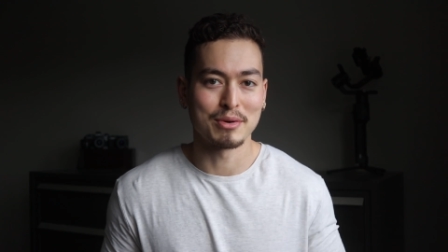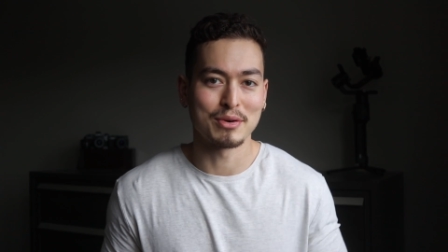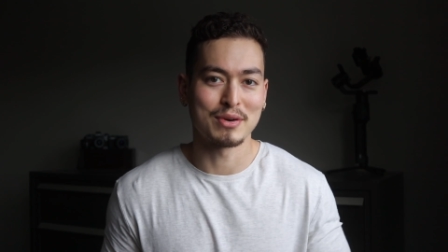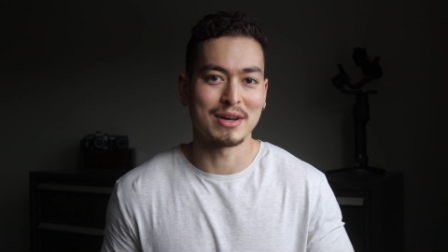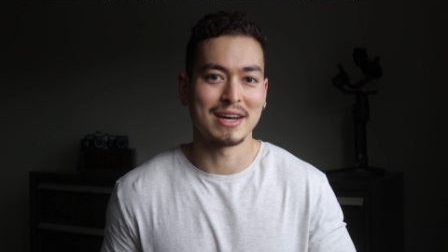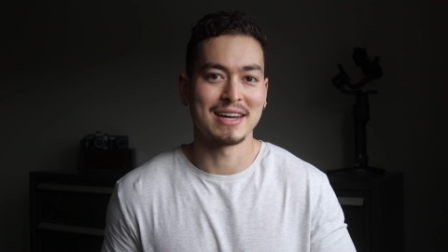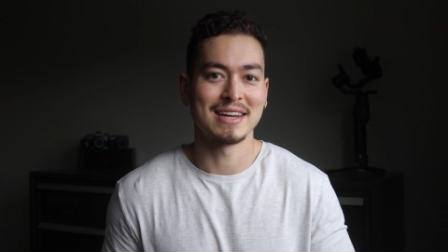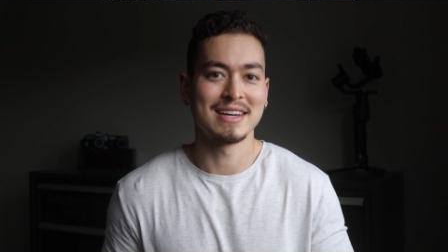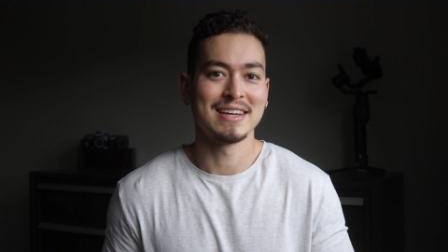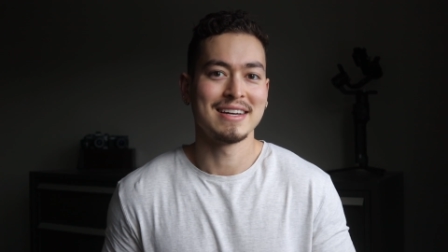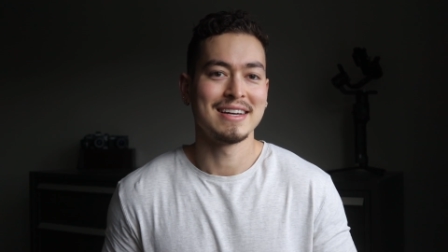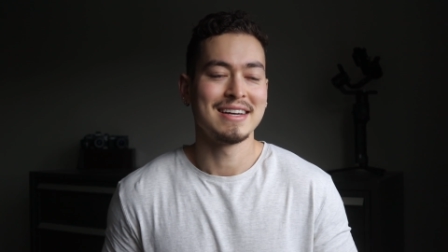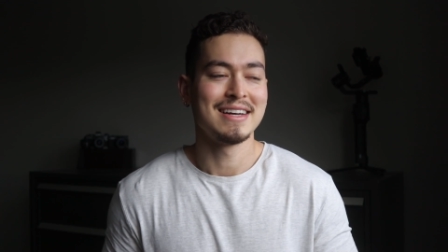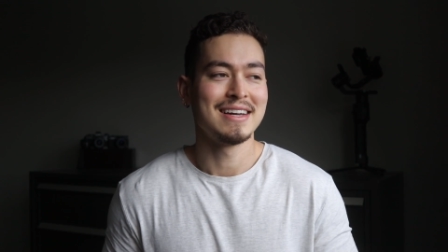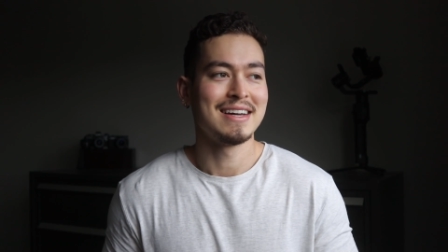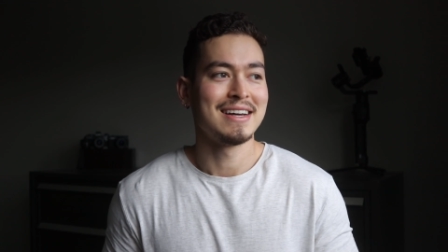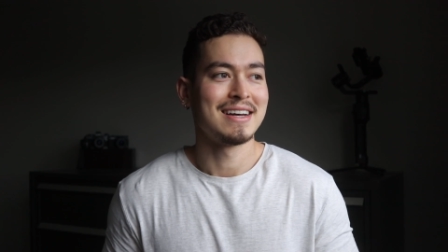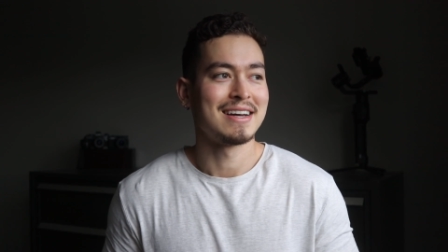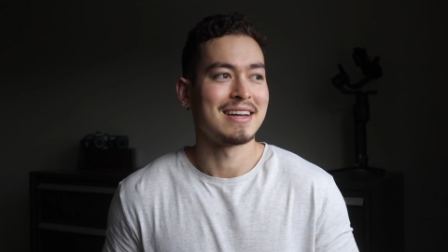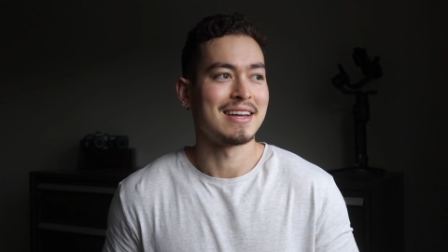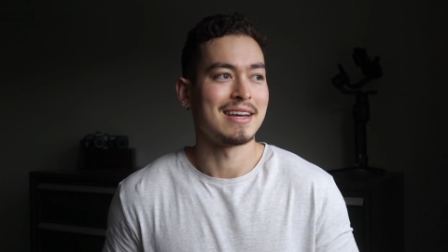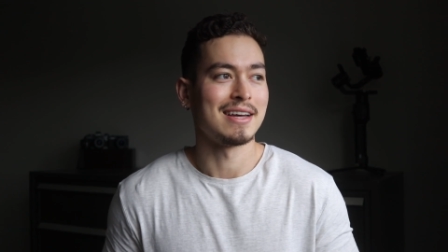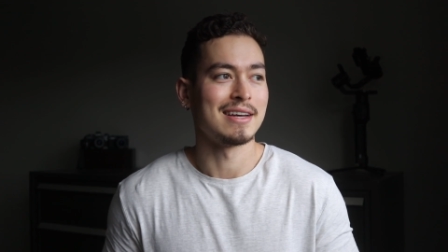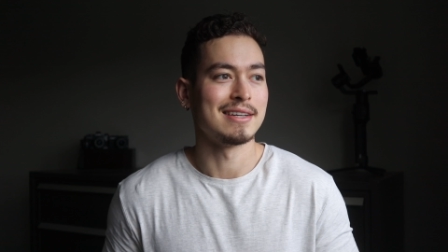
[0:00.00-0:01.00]
Okay,
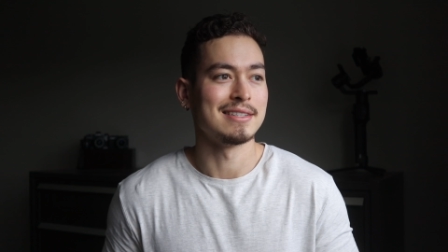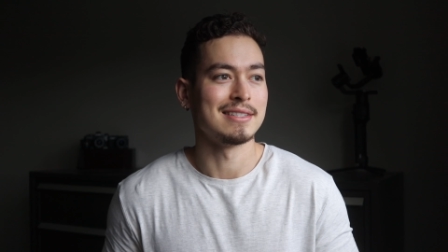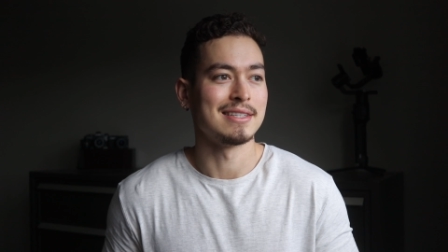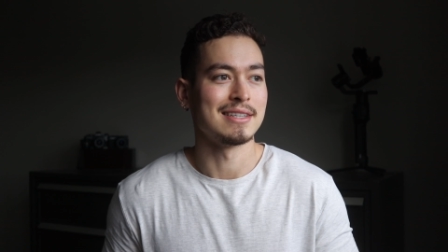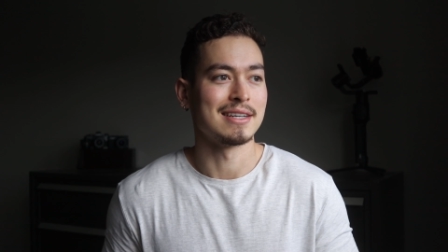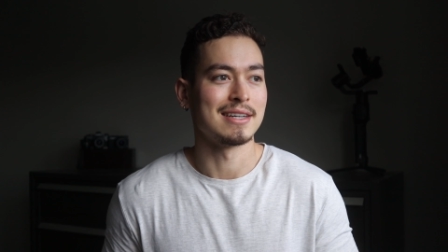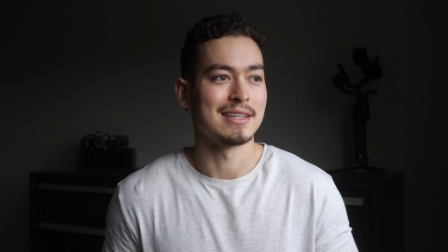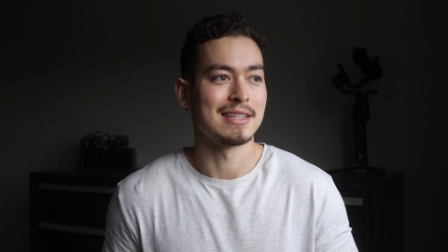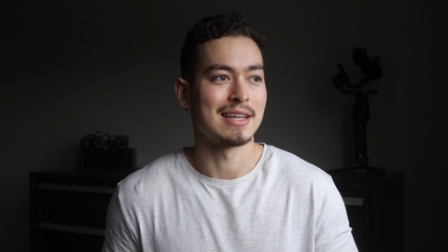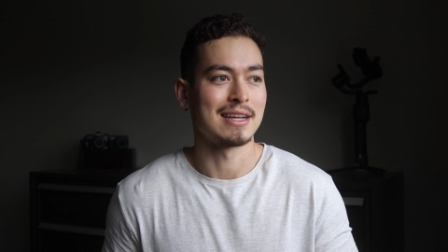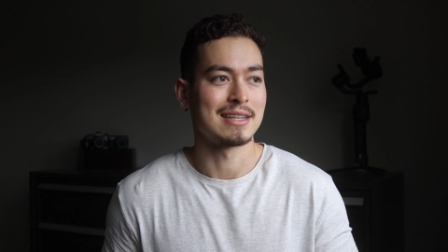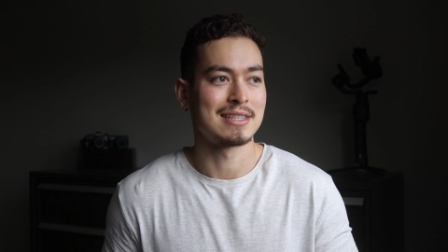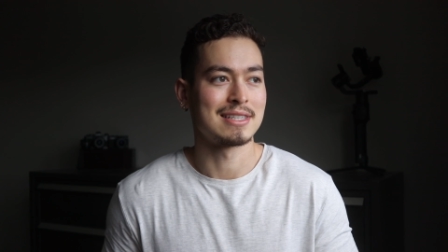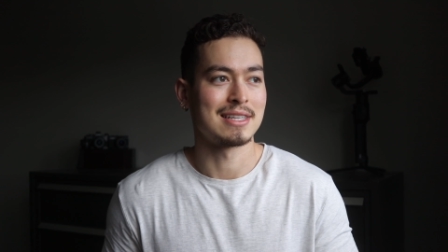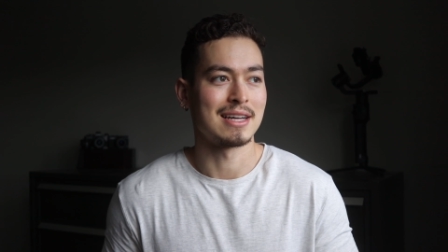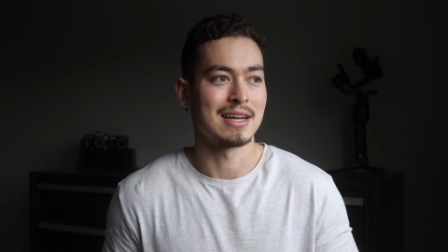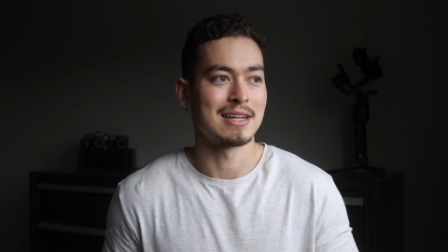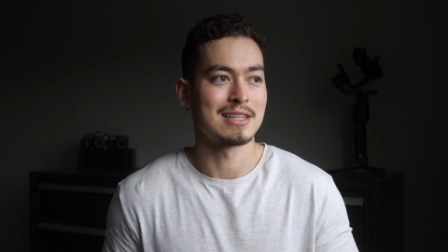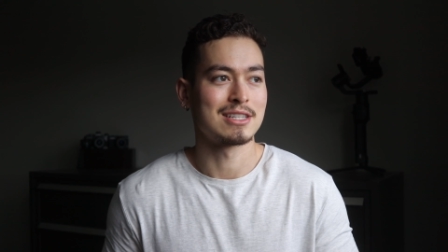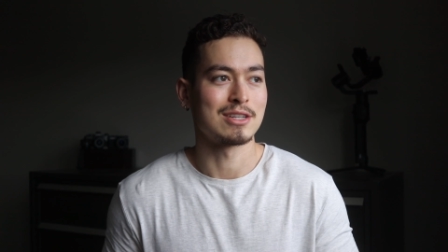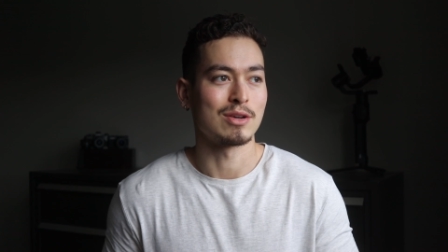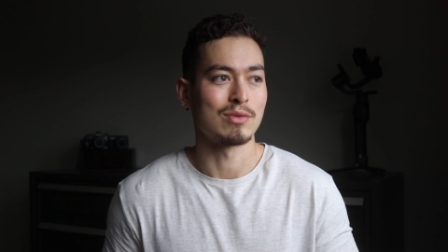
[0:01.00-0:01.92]
and uh, that's that.